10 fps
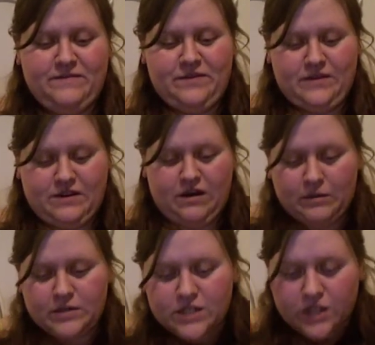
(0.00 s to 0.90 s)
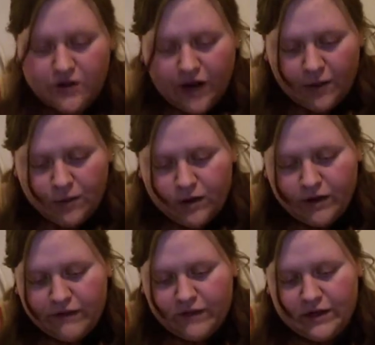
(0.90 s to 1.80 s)
So I'm just going to grab one
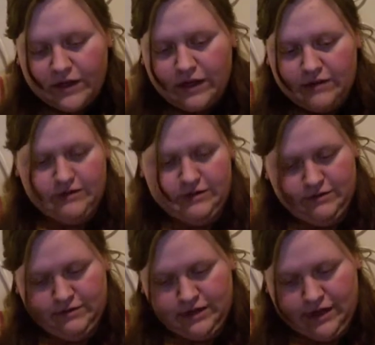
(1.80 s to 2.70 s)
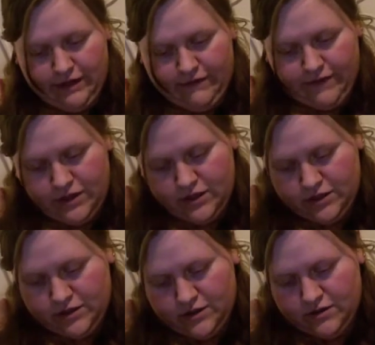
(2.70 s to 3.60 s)
of every color that I
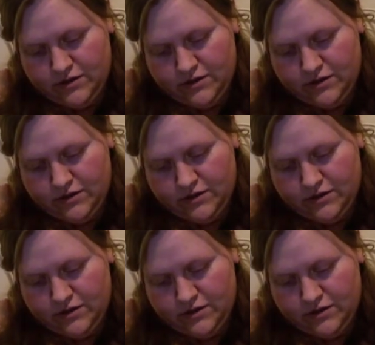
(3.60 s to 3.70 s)
finished.